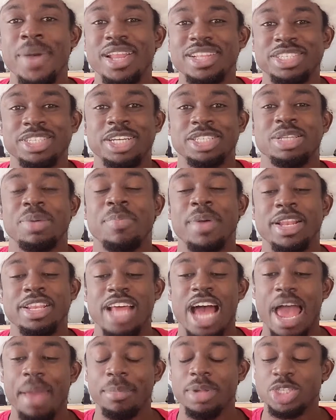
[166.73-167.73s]
But it's just a bit
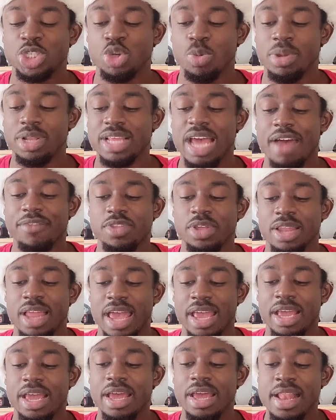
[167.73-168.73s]
time consuming to have to
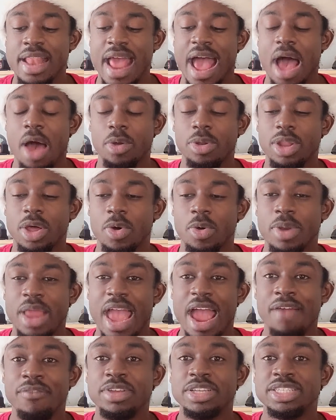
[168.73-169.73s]
download
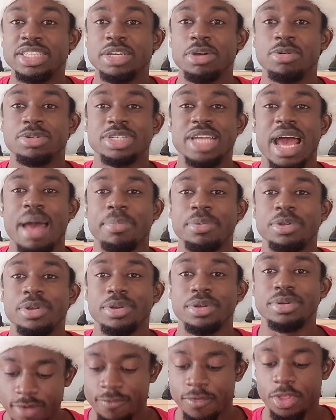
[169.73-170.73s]
every single chapter.
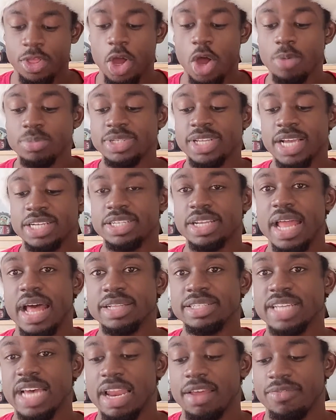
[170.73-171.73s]
For the home section,
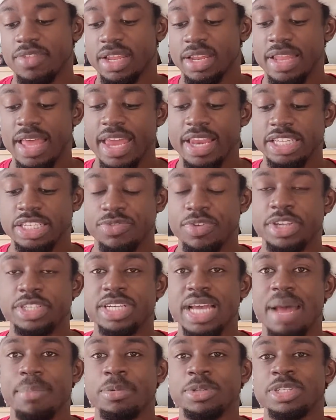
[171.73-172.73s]
outside of the latest free
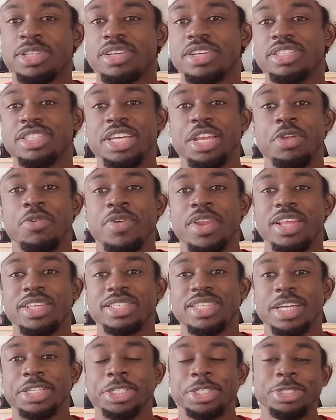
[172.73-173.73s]
chapters in the continue reading
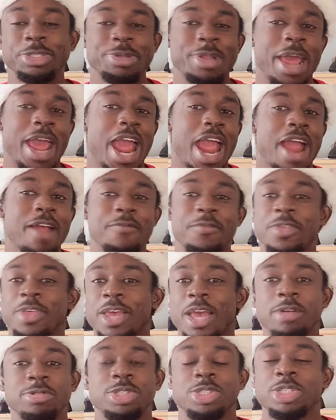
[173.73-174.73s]
section,
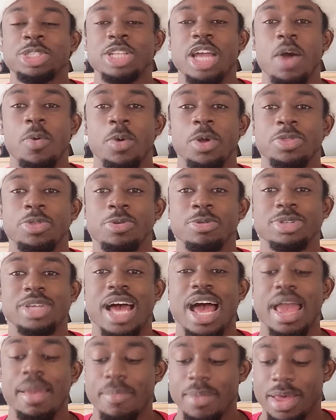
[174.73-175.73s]
everything else is just not worth your
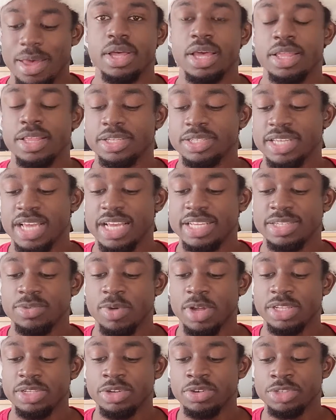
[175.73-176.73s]
time. This says
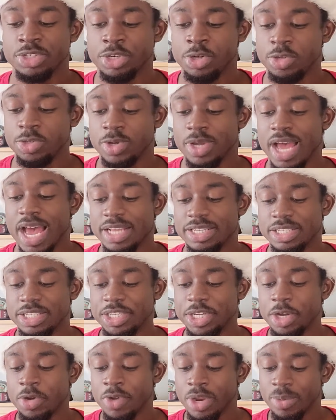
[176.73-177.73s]
Jujutsu Kaisen
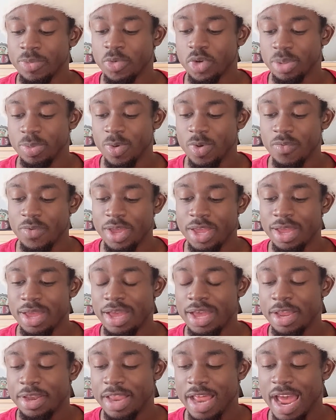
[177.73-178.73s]
0, read it before the movie,
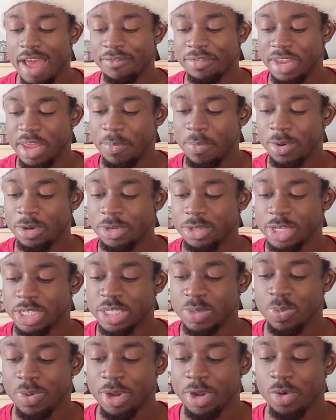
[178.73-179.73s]
dive deeper into the
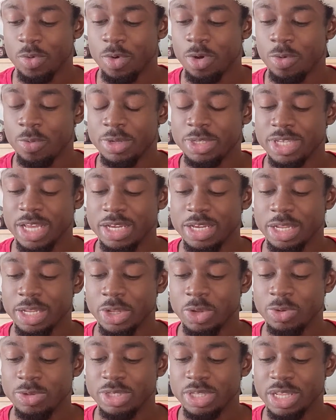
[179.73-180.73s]
spirit world, which is a
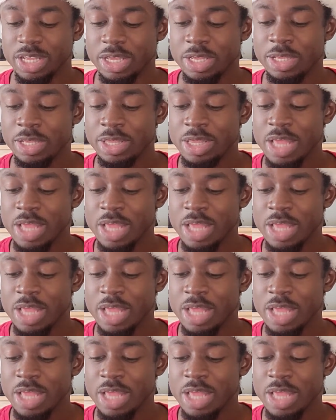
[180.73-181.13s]
loosely,